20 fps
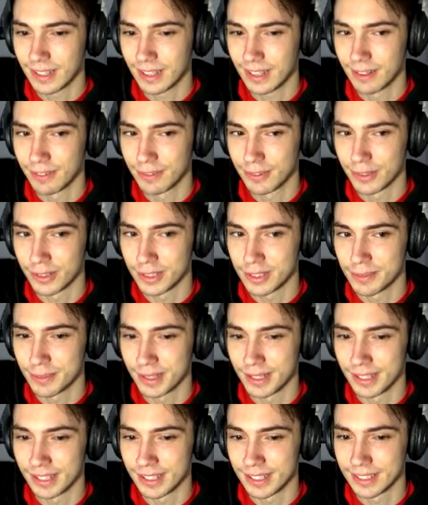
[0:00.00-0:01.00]
and of course
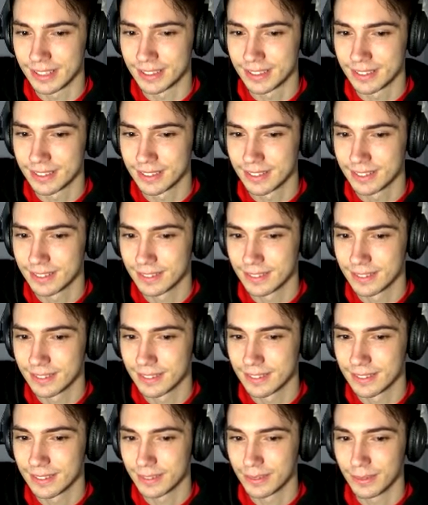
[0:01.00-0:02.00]
Monica.
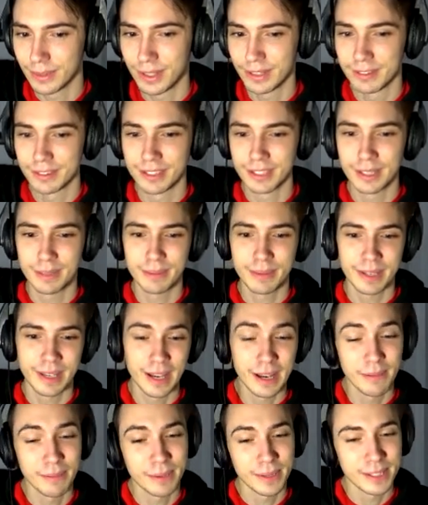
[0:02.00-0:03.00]
Will I really be
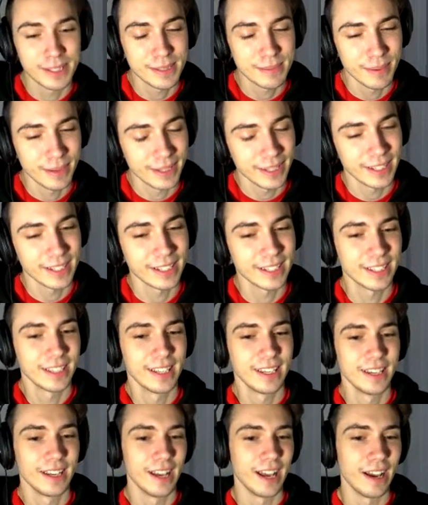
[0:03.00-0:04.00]
happy spending
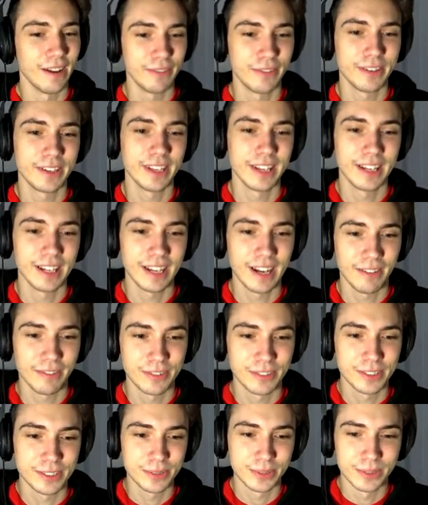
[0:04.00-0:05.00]
every day
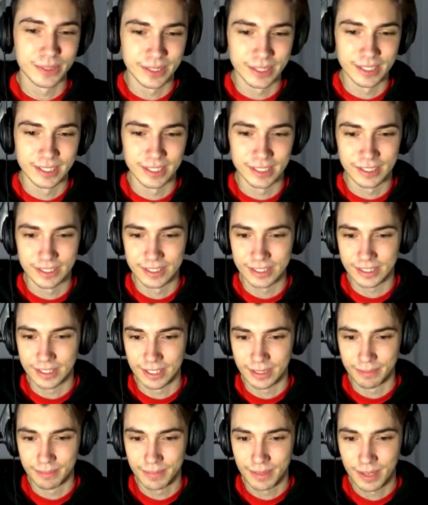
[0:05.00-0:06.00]
after school in a literature
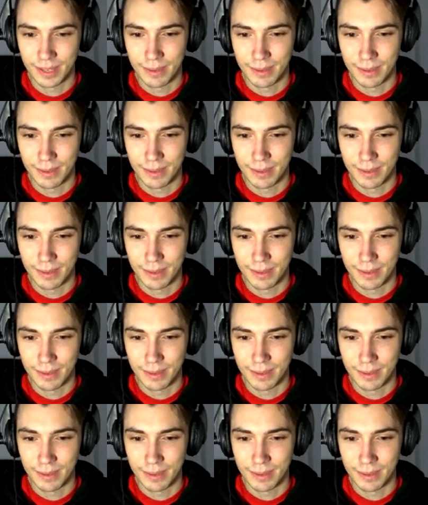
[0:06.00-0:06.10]
club?